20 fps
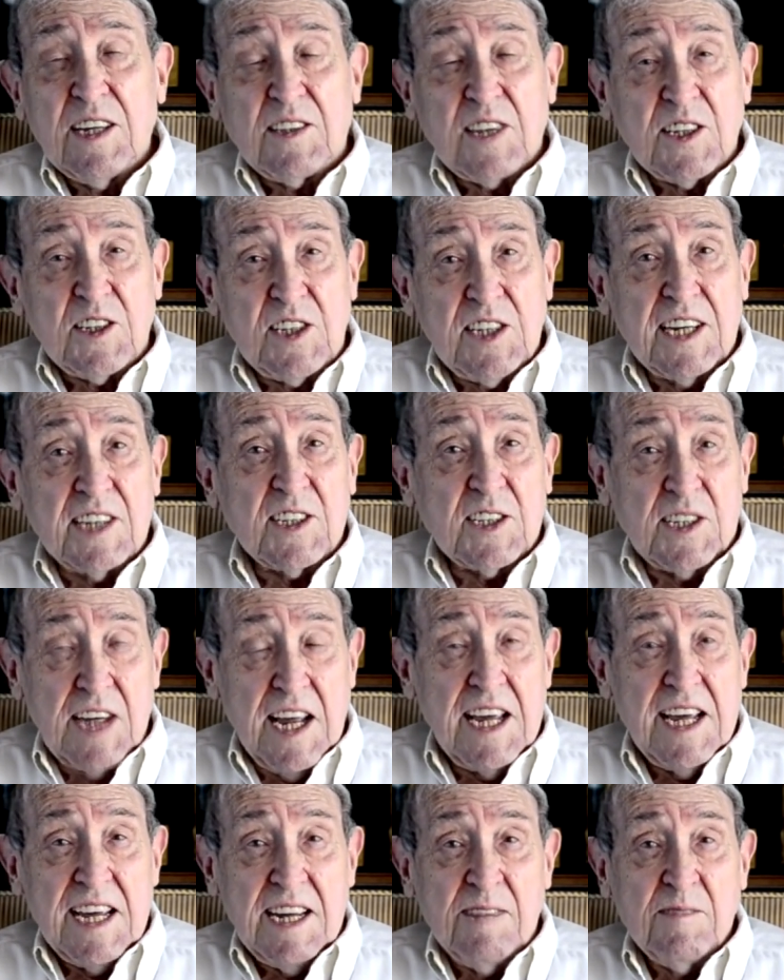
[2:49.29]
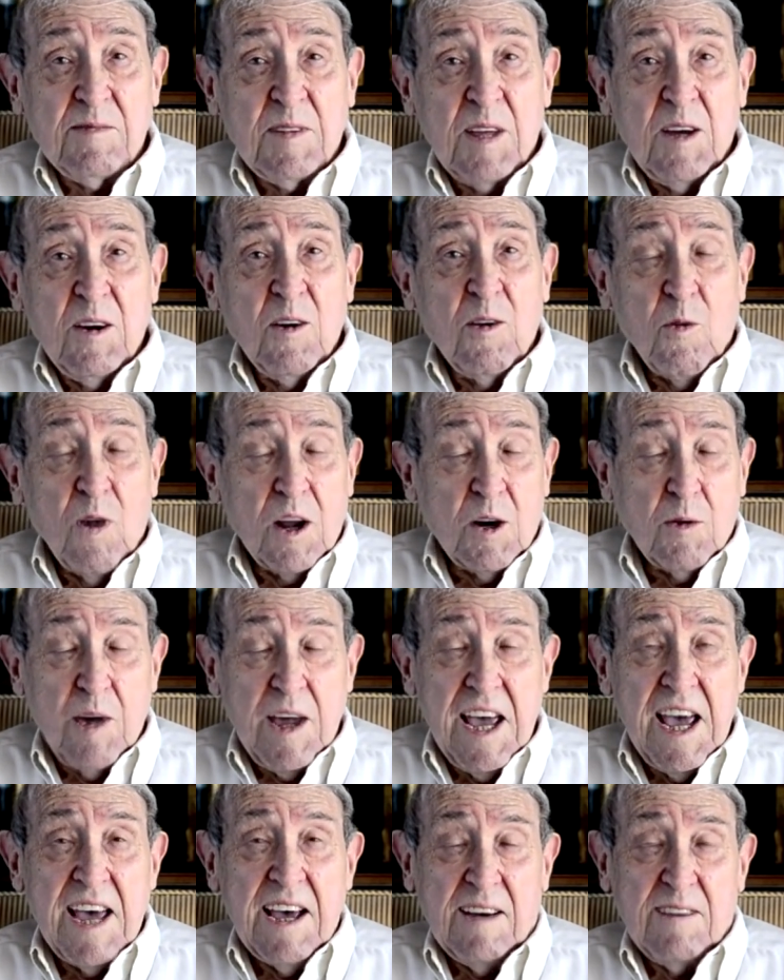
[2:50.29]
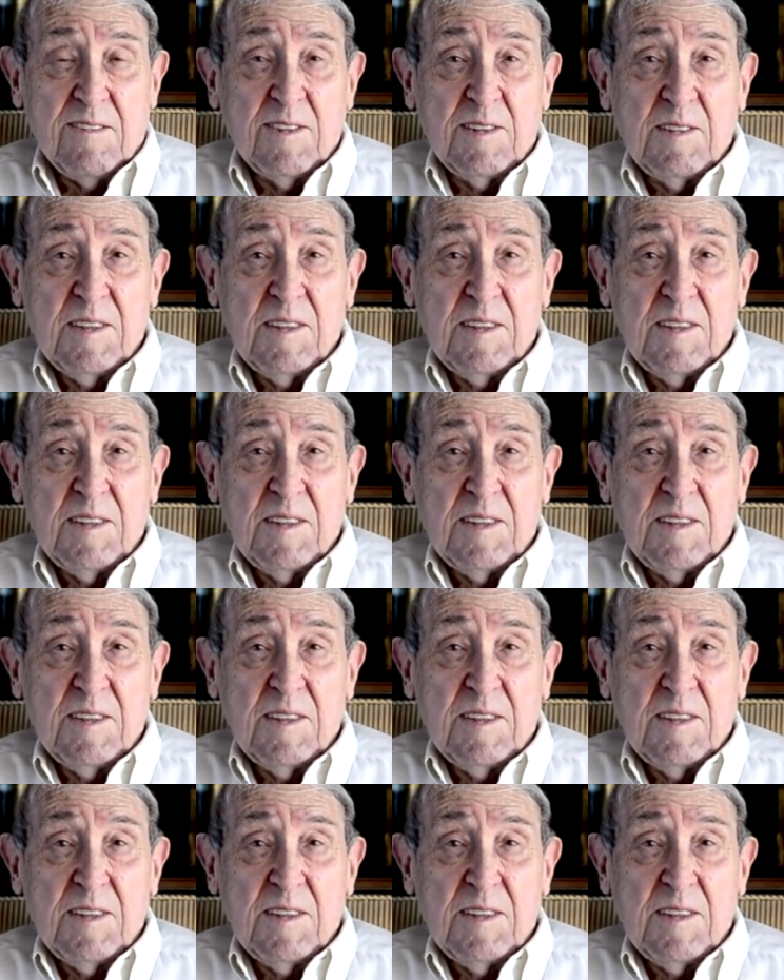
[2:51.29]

the 6th day, what do we have?